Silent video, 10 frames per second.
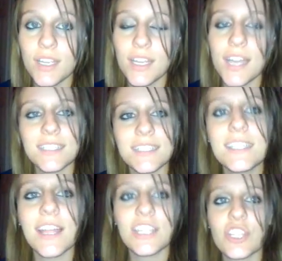Because it's not
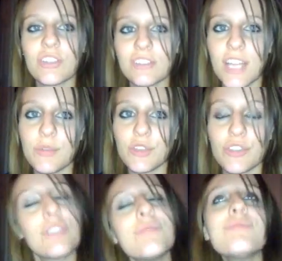like you're in labor and you're
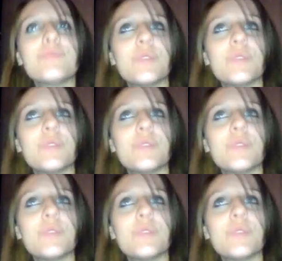like, what